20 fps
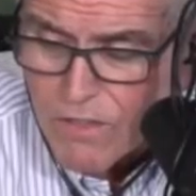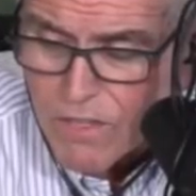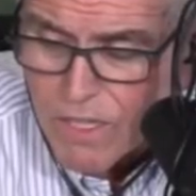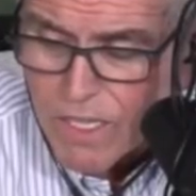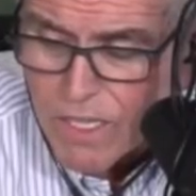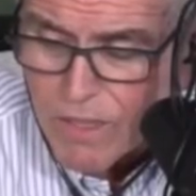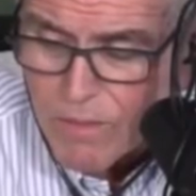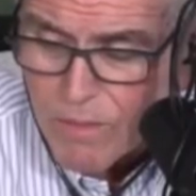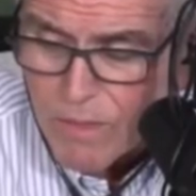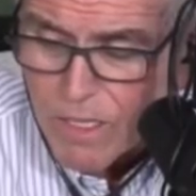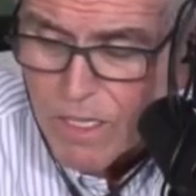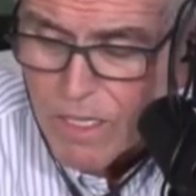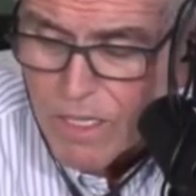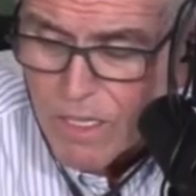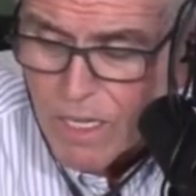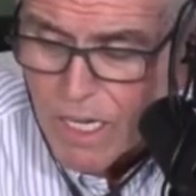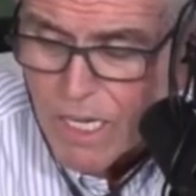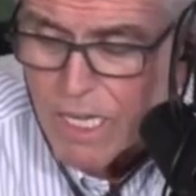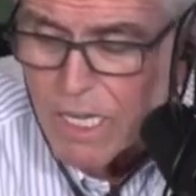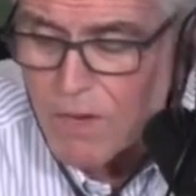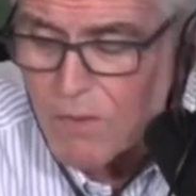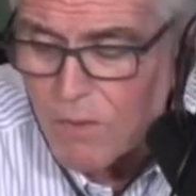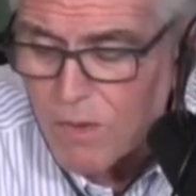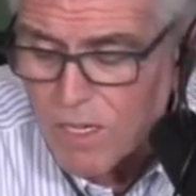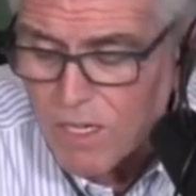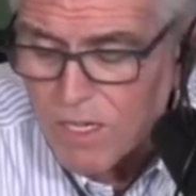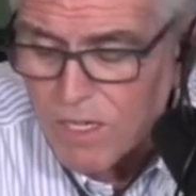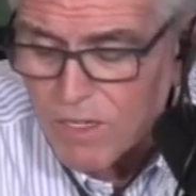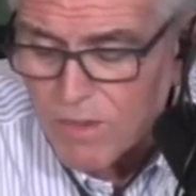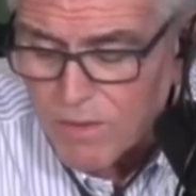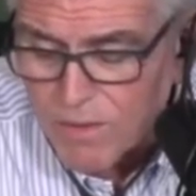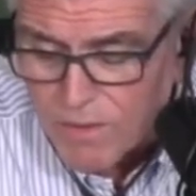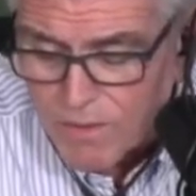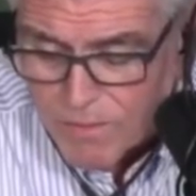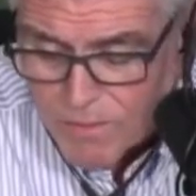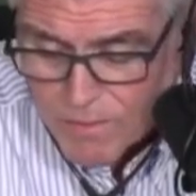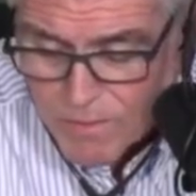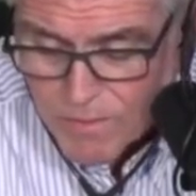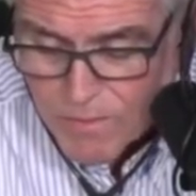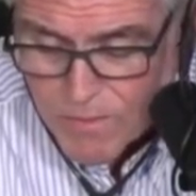said to me, "Hey, I want to
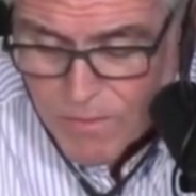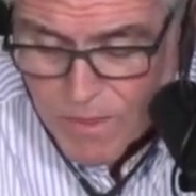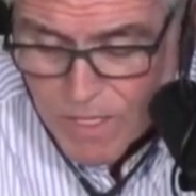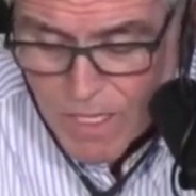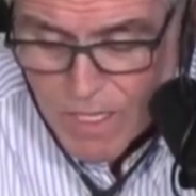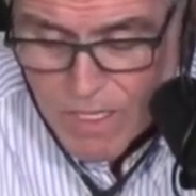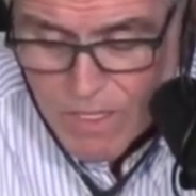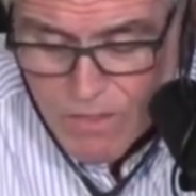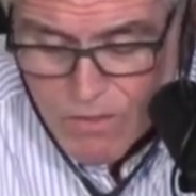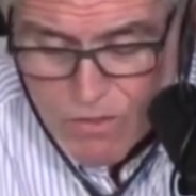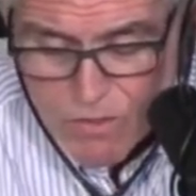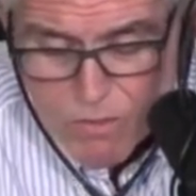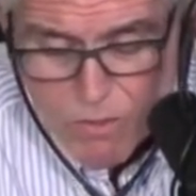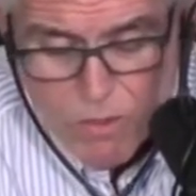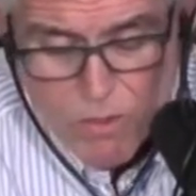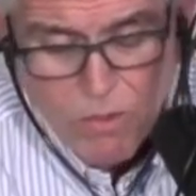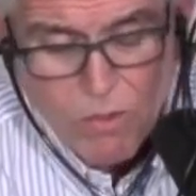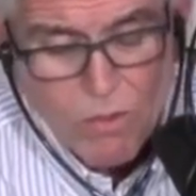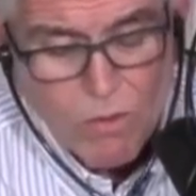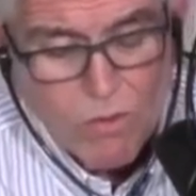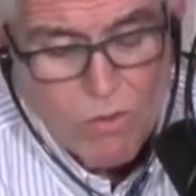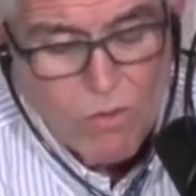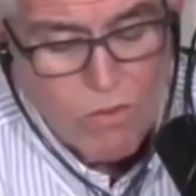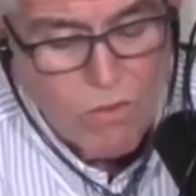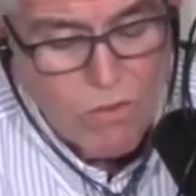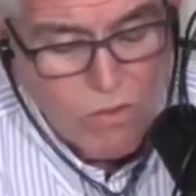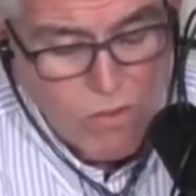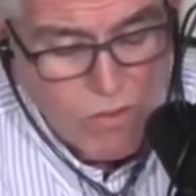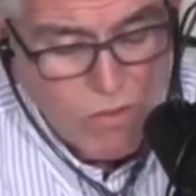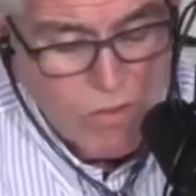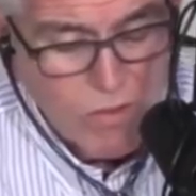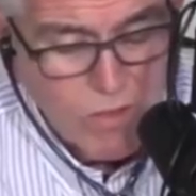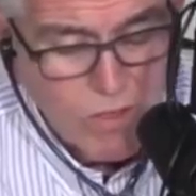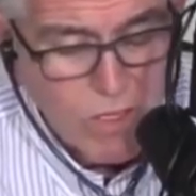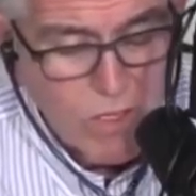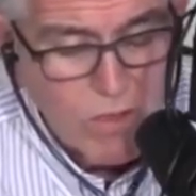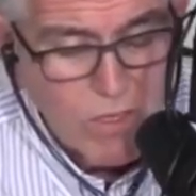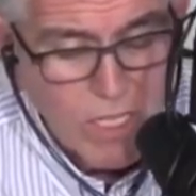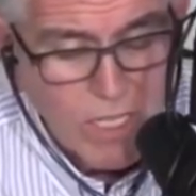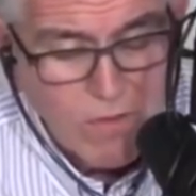tell you some good news.
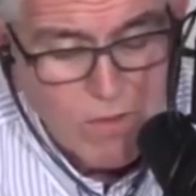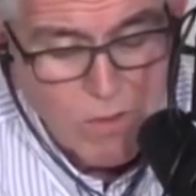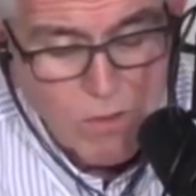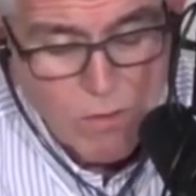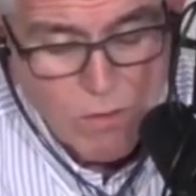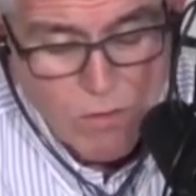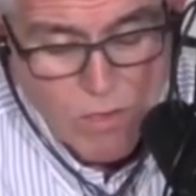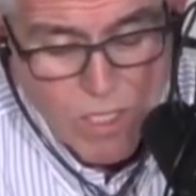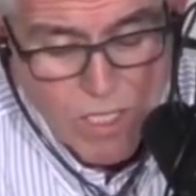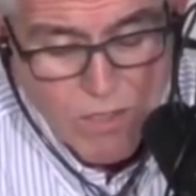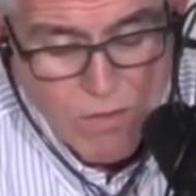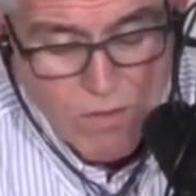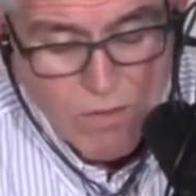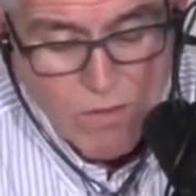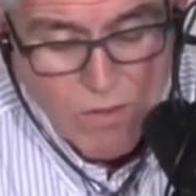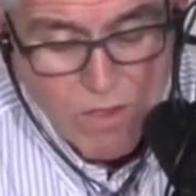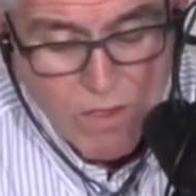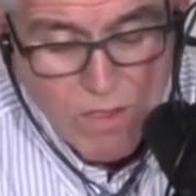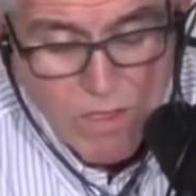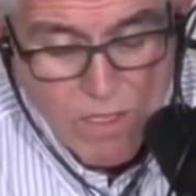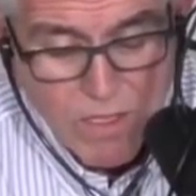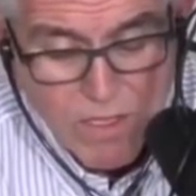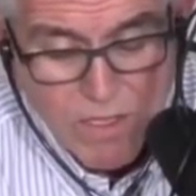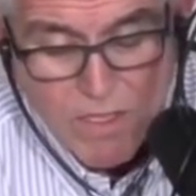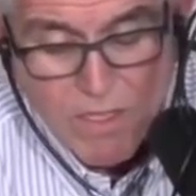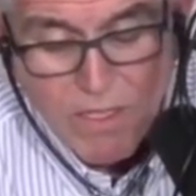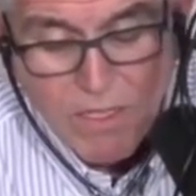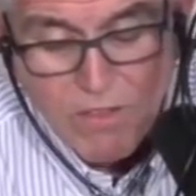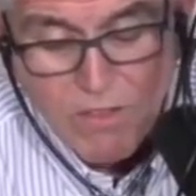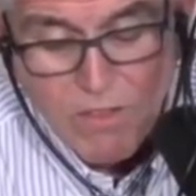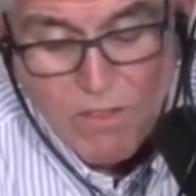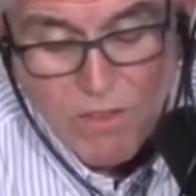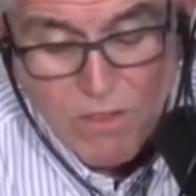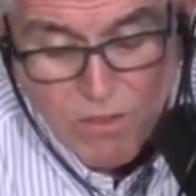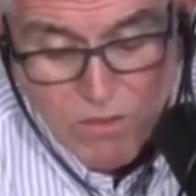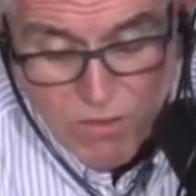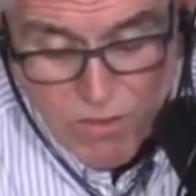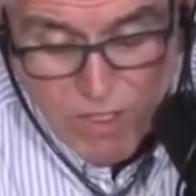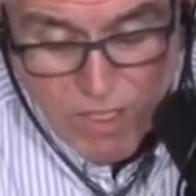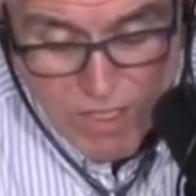You're going to afternoon drive. I said,
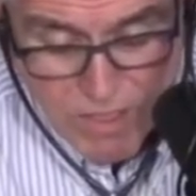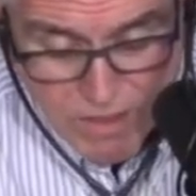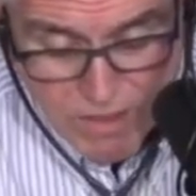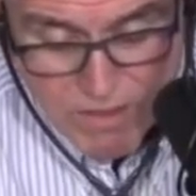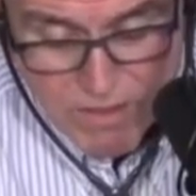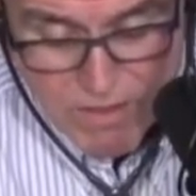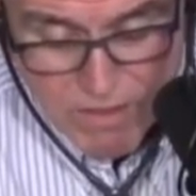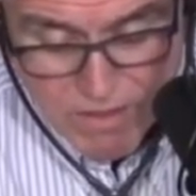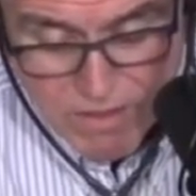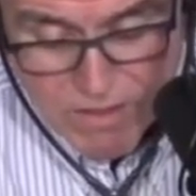Great.